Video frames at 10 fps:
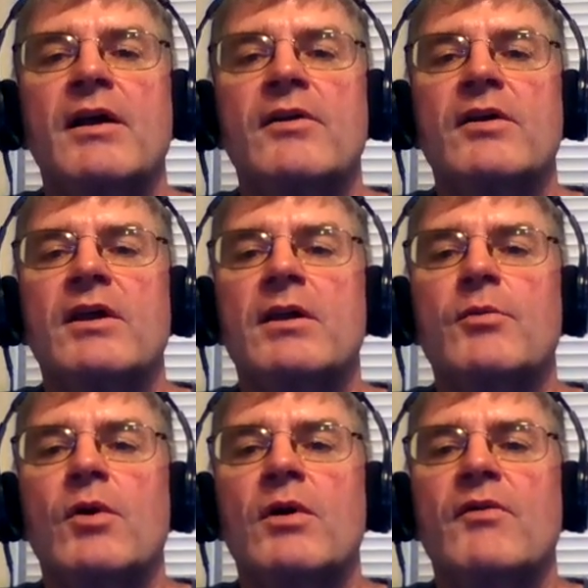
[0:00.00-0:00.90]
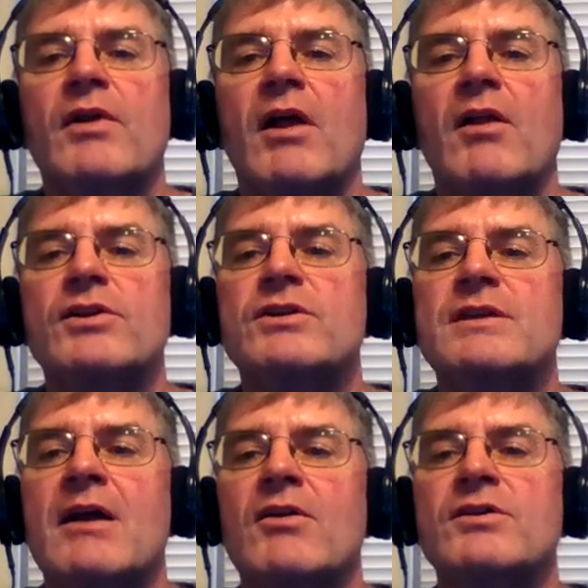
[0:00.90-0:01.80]
as a key component of knowledge
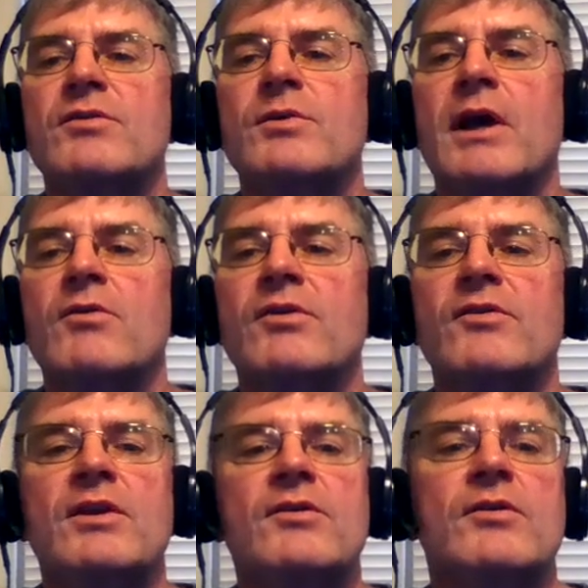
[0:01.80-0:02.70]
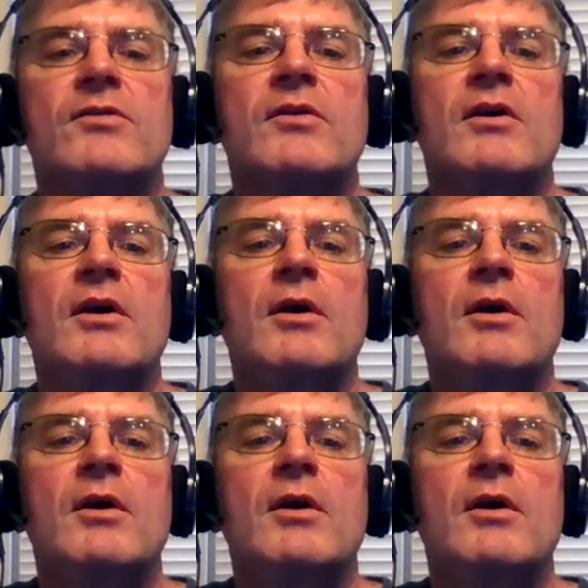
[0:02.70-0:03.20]
challenges Protagoras' thesis.